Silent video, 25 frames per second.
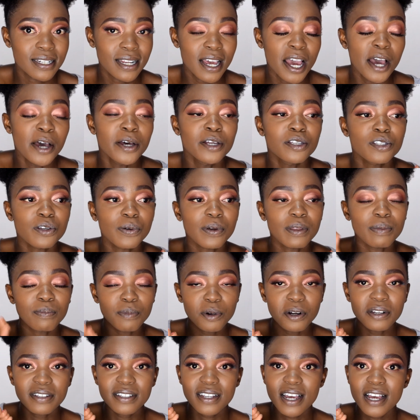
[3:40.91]
So with
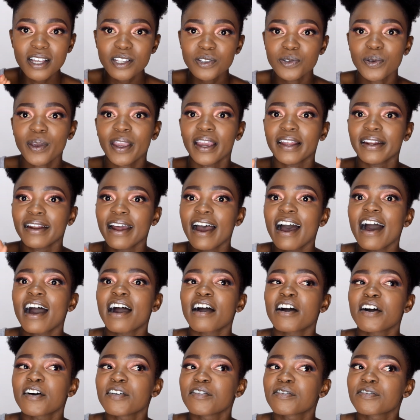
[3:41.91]
bronzers, you can
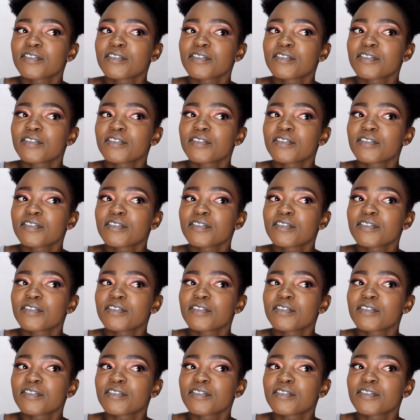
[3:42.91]
have